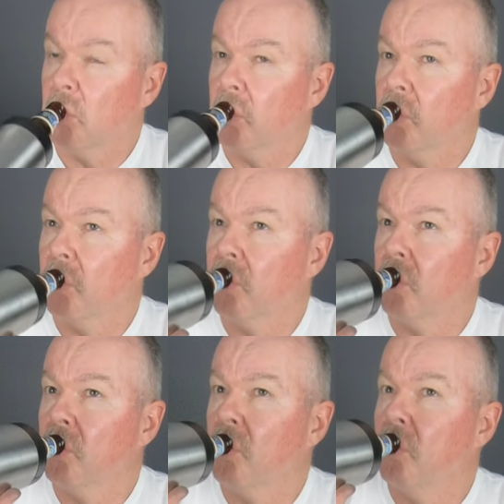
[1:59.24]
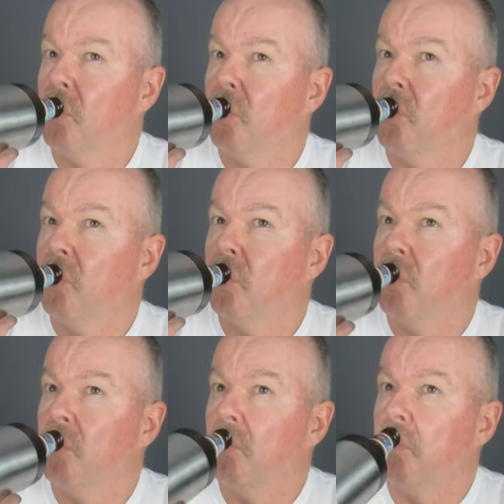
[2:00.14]

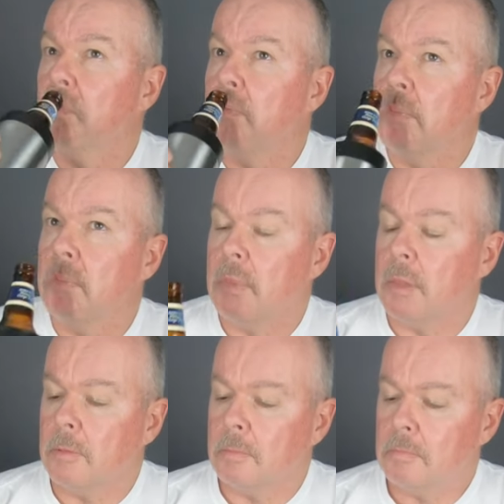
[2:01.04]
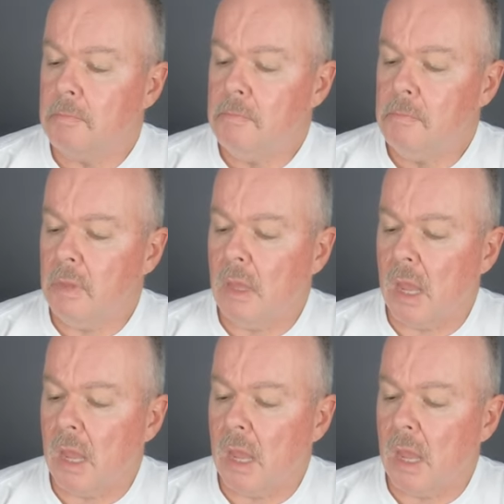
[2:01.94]
(no one is talking)